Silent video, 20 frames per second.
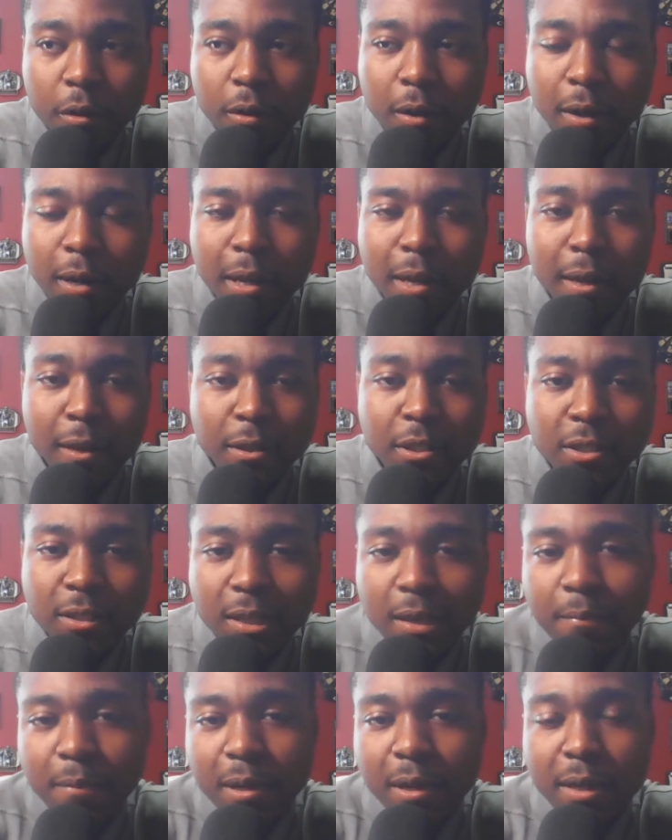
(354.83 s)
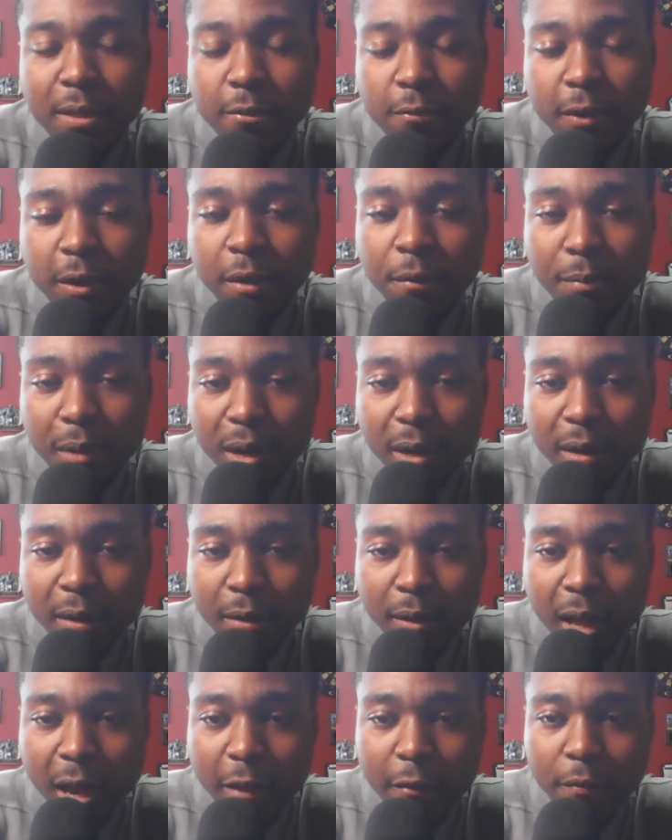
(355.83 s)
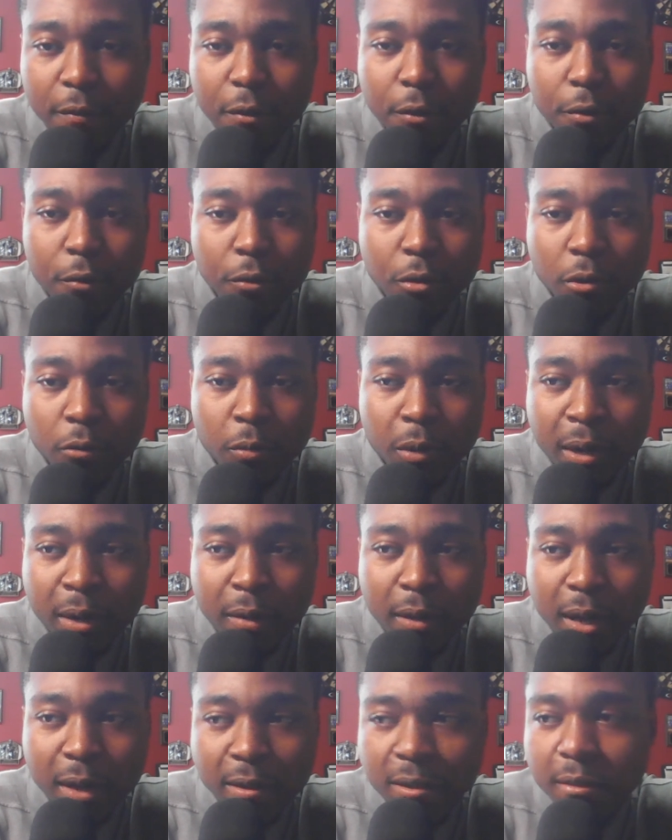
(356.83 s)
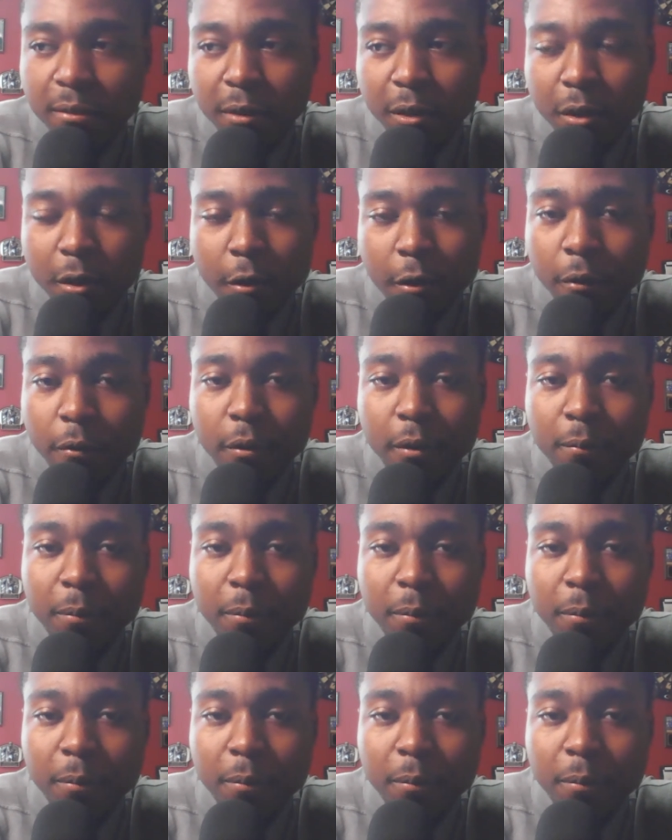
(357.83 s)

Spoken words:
You know, and that's just, I mean, that's with anybody in life. You know, nobody likes to get hurt.